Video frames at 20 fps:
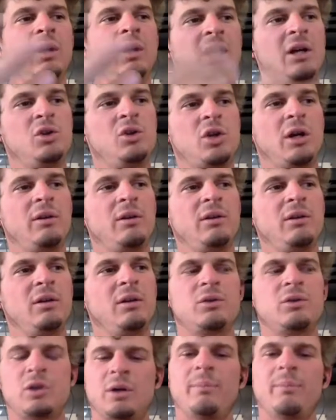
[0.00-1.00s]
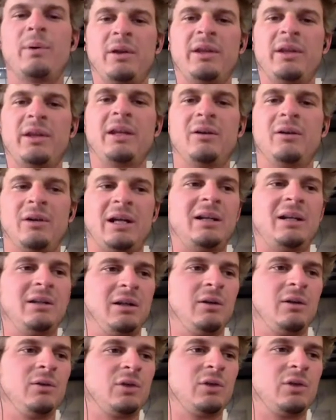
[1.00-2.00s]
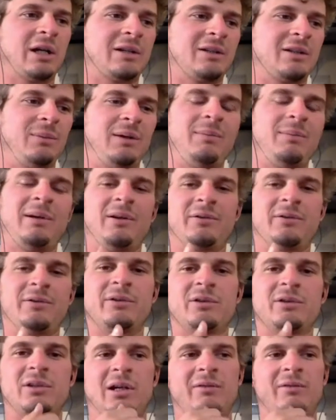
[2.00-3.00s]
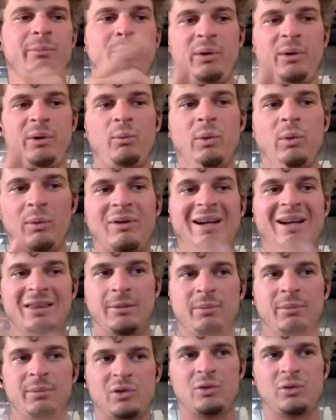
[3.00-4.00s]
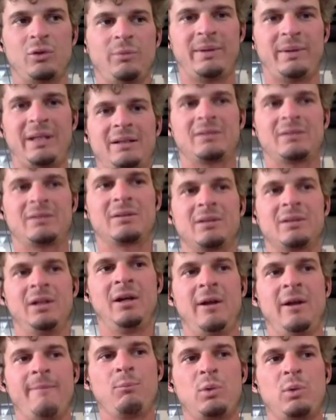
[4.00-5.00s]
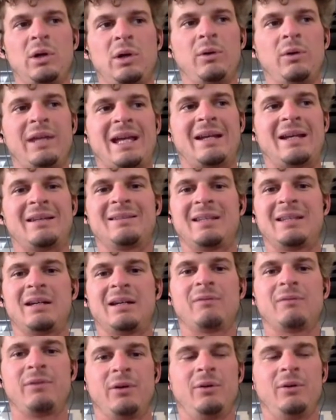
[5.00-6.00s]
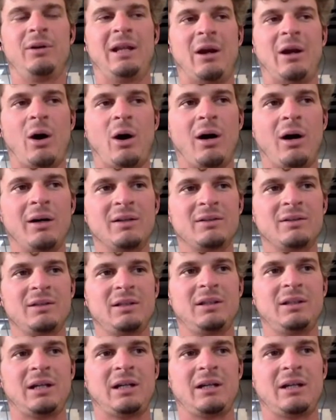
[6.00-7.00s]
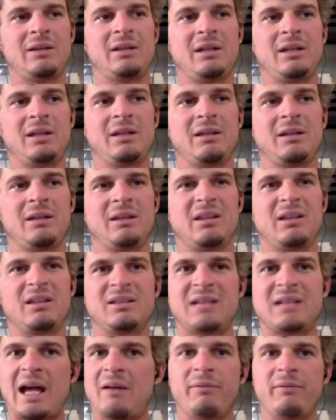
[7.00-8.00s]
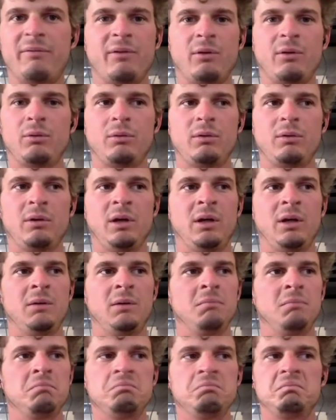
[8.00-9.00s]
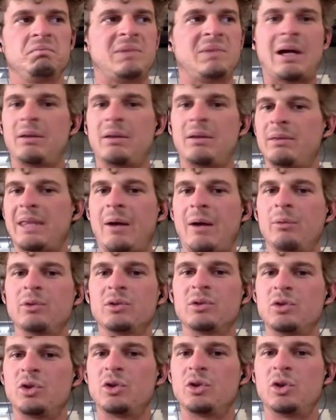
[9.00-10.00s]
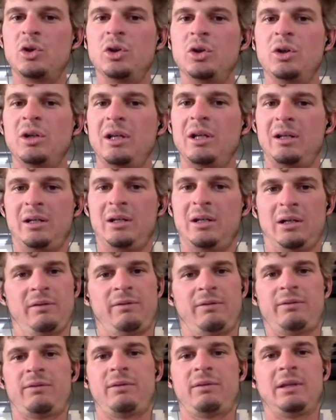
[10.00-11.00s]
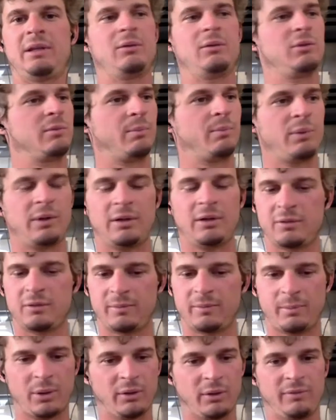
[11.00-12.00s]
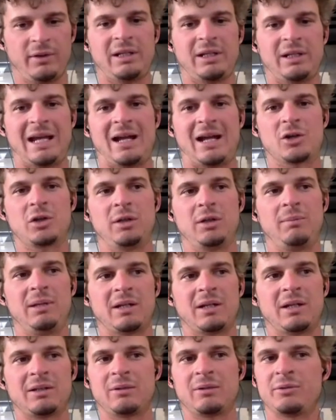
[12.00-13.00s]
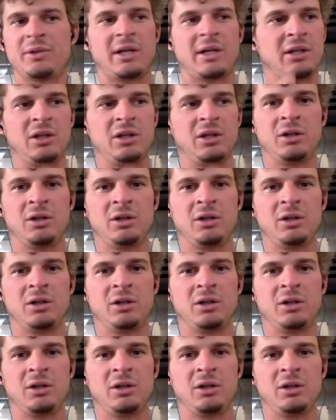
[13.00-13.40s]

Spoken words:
jump on the internet and check some emails and stuff. But when we were at the patrol base, we only had a sat phone, and honestly, I think the sat phone that was good enough. It was perfect actually, because it was like